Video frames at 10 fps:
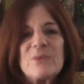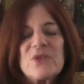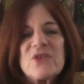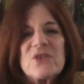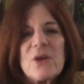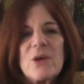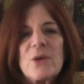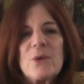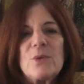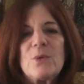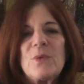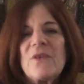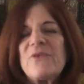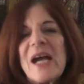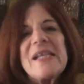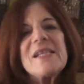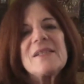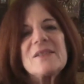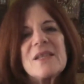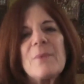So finding
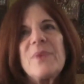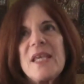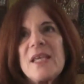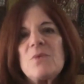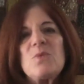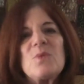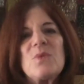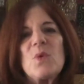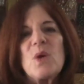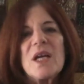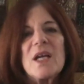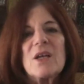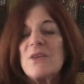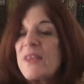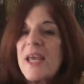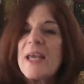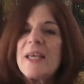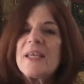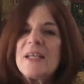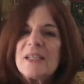something where
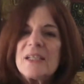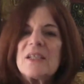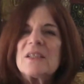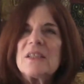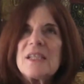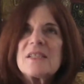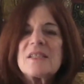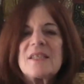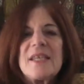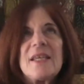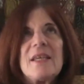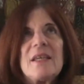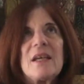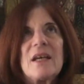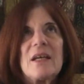they list the